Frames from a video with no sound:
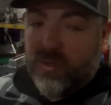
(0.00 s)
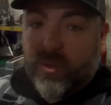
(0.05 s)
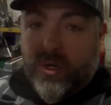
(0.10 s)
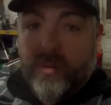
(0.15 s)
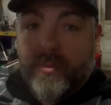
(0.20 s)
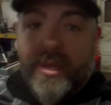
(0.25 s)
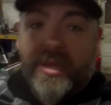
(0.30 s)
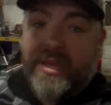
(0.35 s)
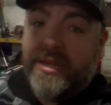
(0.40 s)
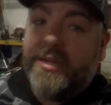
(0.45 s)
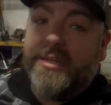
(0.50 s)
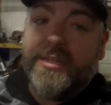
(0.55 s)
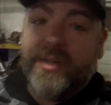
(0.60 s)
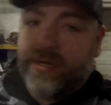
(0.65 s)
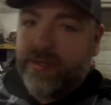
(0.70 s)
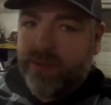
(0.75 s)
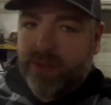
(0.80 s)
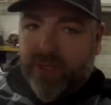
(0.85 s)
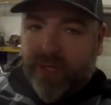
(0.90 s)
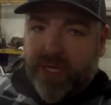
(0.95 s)
We're going to make an
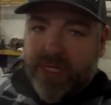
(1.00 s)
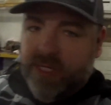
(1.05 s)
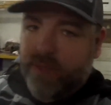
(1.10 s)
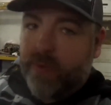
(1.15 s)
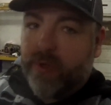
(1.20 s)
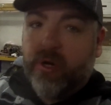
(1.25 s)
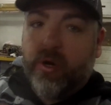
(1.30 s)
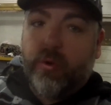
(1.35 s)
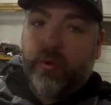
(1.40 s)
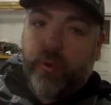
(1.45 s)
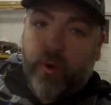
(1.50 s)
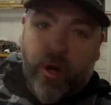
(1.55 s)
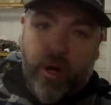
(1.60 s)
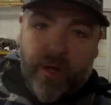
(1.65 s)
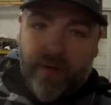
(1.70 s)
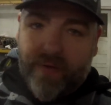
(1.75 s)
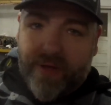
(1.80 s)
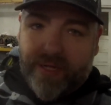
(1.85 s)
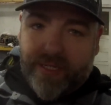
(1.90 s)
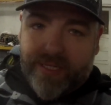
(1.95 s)
entire list, and we're going to go through
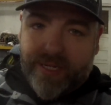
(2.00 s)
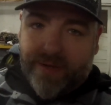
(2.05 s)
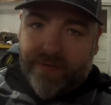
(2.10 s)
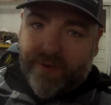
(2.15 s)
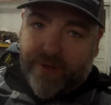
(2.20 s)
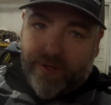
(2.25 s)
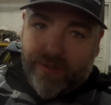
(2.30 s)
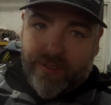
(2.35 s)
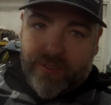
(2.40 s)
all of that stuff here.